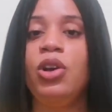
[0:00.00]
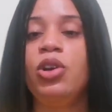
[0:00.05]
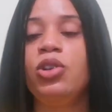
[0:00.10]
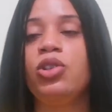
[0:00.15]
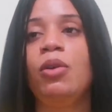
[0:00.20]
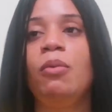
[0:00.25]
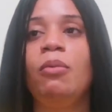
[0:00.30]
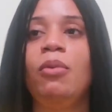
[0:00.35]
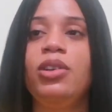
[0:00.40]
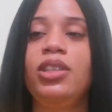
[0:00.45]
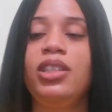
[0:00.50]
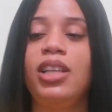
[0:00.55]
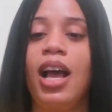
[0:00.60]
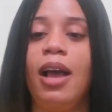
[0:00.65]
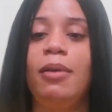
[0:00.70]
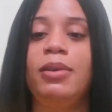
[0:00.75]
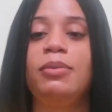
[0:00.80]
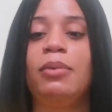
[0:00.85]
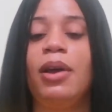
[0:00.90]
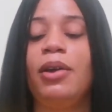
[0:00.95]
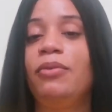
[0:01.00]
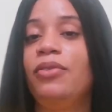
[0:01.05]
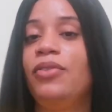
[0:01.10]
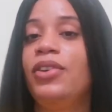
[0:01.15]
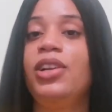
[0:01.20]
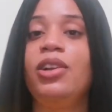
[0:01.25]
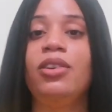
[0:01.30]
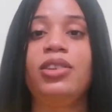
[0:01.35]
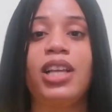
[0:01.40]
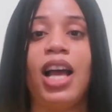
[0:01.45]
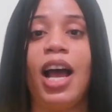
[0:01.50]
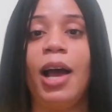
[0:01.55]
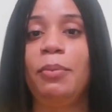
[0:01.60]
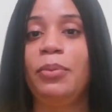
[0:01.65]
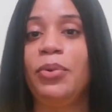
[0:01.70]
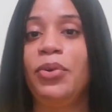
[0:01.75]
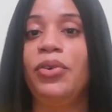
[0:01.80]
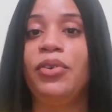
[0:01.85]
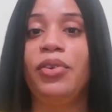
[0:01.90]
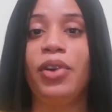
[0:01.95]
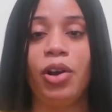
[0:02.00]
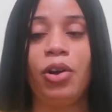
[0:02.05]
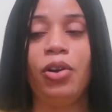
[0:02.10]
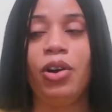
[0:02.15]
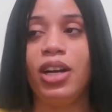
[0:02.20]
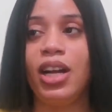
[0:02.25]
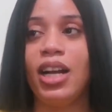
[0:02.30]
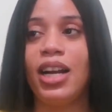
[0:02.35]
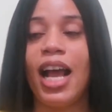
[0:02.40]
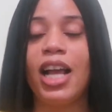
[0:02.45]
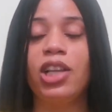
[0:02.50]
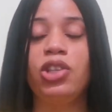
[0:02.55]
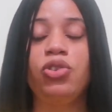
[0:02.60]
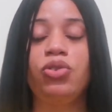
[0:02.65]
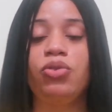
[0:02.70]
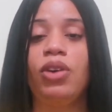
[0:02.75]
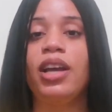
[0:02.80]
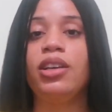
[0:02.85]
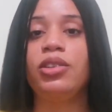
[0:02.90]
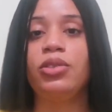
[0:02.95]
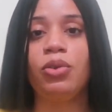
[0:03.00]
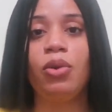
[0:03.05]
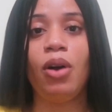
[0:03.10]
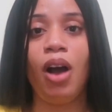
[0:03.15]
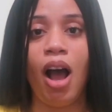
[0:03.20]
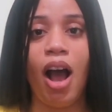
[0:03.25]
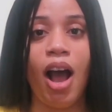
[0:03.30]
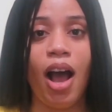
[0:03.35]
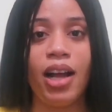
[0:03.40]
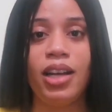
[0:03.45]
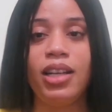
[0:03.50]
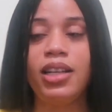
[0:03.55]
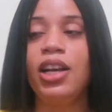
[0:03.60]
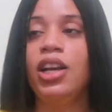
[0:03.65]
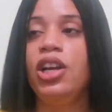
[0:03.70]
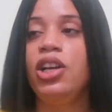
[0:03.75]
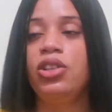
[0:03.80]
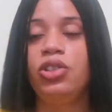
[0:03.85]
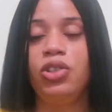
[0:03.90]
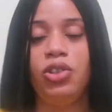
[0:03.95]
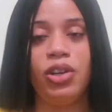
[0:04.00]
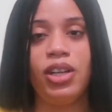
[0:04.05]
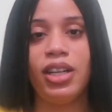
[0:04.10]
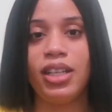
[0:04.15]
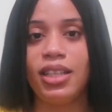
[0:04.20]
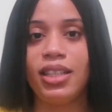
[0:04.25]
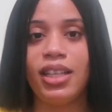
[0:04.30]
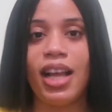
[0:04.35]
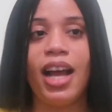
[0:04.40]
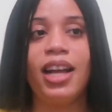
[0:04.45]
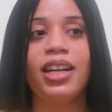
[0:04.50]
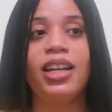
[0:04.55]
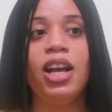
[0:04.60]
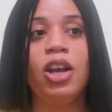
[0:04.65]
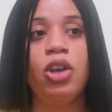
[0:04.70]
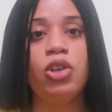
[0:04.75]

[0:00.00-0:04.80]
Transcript: So most times my videos are pre-recorded. I try so hard, do you understand?